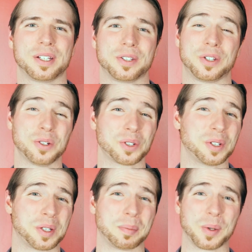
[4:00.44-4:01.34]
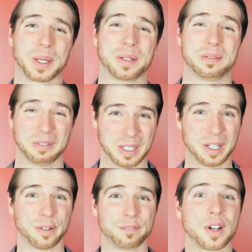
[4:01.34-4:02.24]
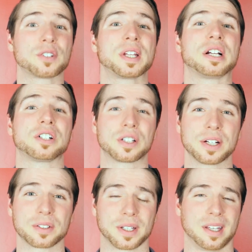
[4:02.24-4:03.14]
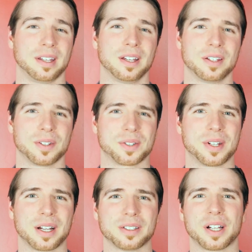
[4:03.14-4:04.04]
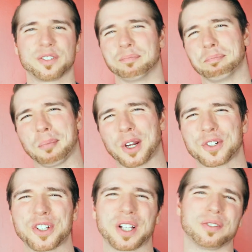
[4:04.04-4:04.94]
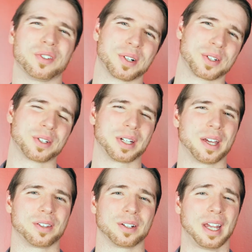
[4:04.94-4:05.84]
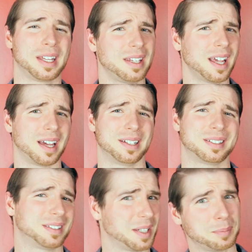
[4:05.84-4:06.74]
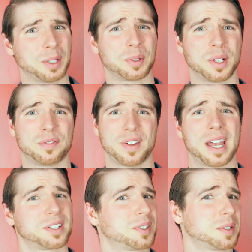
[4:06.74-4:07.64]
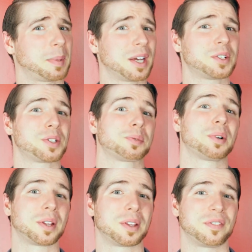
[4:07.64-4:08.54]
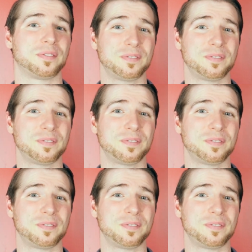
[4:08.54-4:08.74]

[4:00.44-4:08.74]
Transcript: is usually spoken fairly clearly. There's not a lot of merging of words together, and yeah, it can be really fast. Spanish is one of the